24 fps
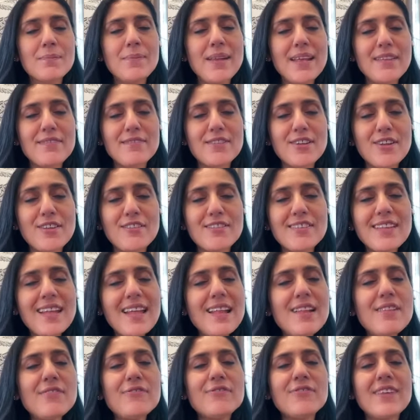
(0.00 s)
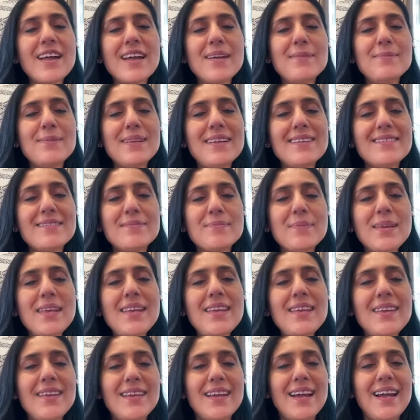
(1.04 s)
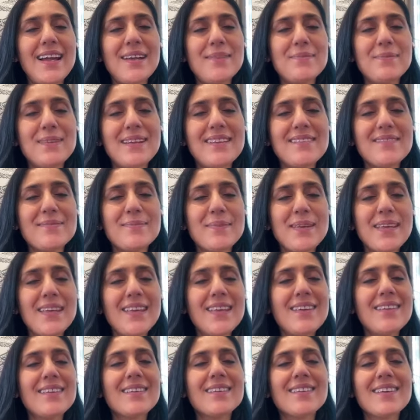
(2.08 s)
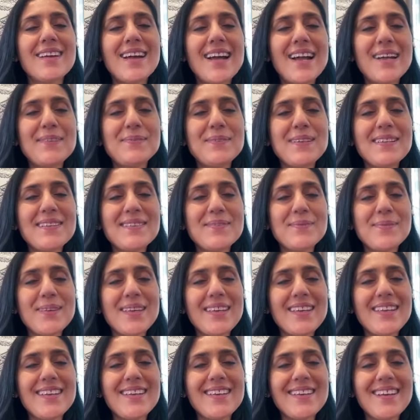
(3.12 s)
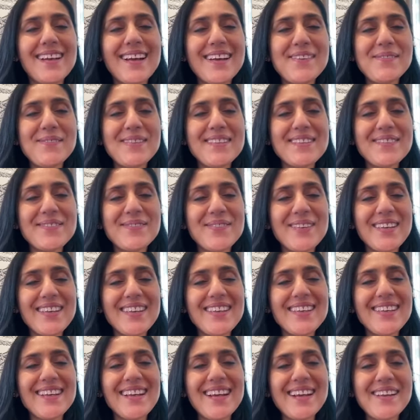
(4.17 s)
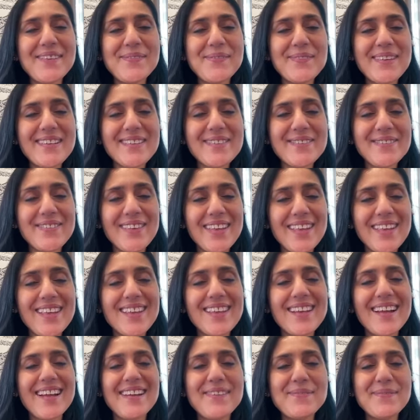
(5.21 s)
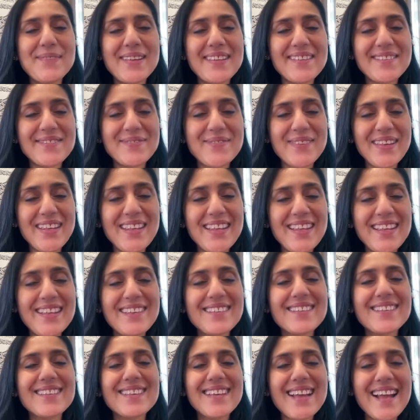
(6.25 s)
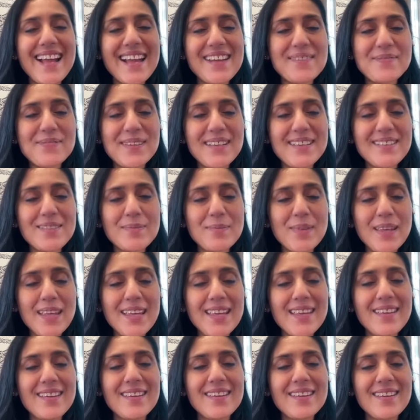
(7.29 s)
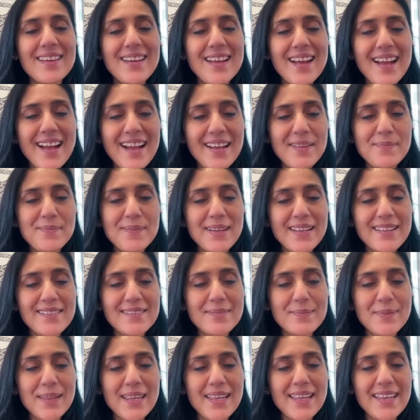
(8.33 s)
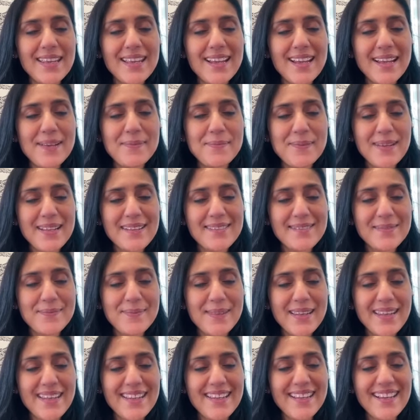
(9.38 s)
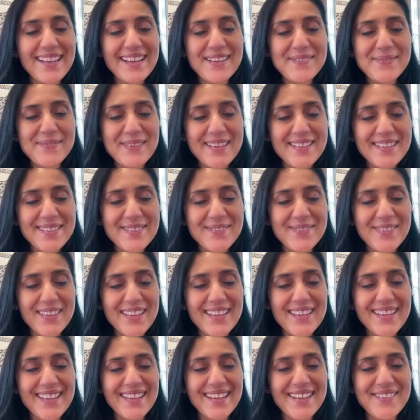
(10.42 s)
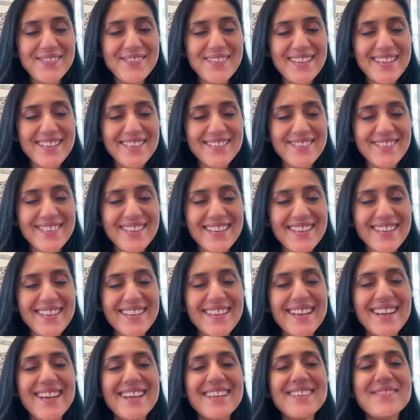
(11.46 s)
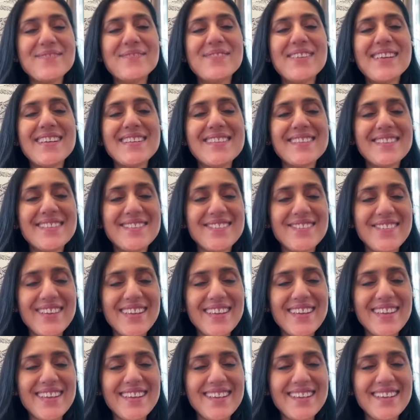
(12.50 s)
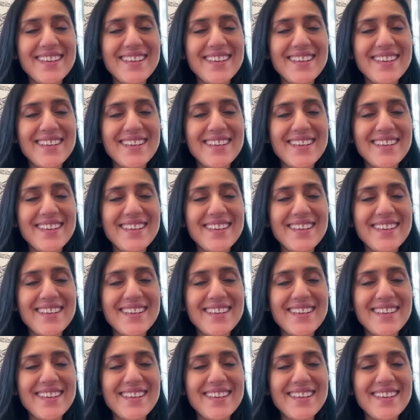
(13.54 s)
Bless yourself. I bless me. I bless me. I bless me. I bless me. I bless me. I bless me. I bless me. I bless me. I bless me. I bless me. I bless me. I bless me.